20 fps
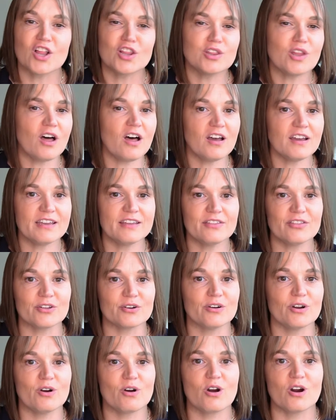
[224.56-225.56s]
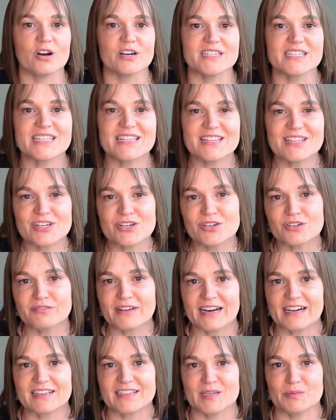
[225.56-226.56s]
A long and thorough course
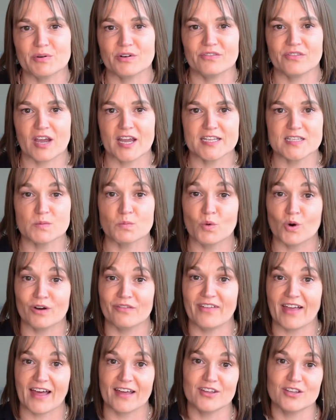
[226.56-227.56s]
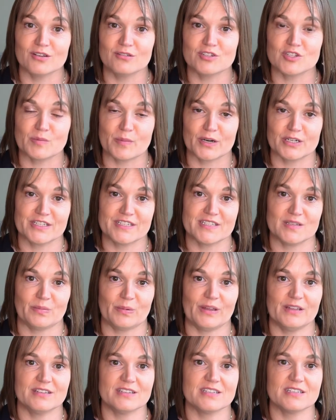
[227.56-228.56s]
theoretically provides more value to
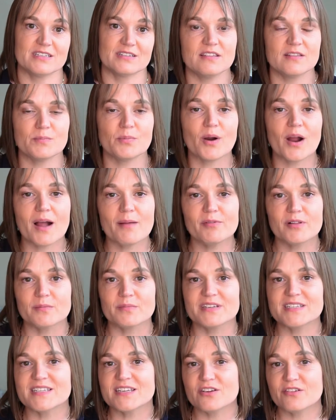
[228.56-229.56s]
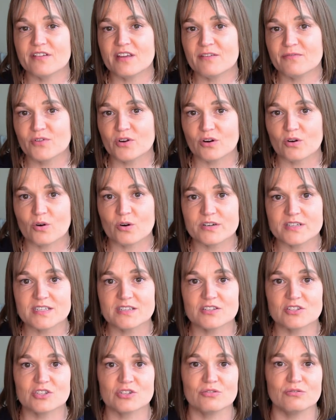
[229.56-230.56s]
participants. The problem is that if your course
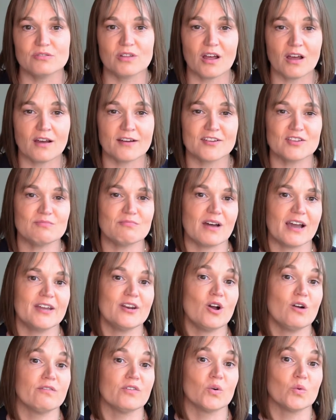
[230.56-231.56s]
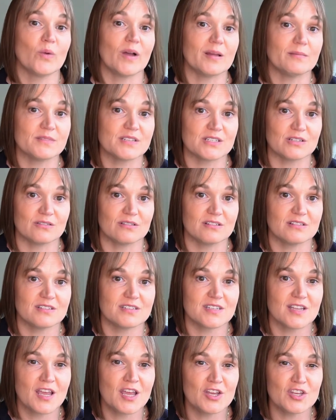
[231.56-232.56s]
is too long, you might overwhelm
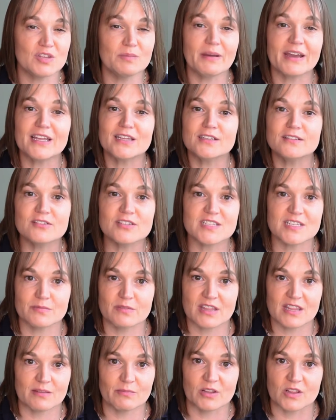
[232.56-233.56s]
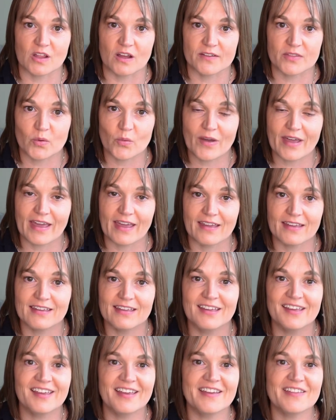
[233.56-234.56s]
students. You might lose some of them along the way.
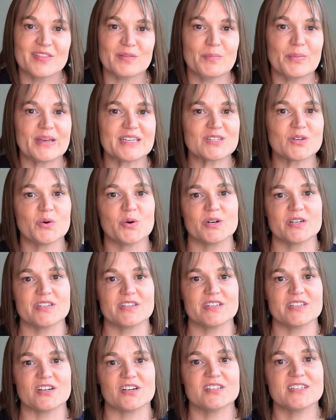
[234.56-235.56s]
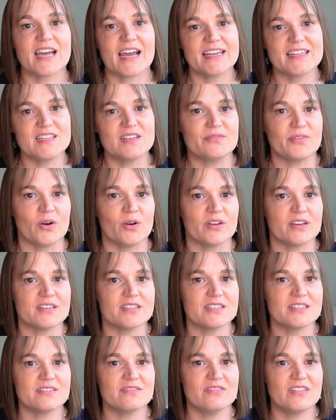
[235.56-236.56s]
The best courses are tightly
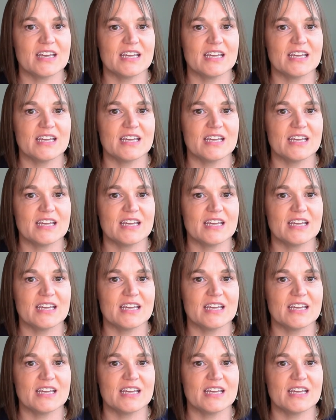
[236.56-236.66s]
focused.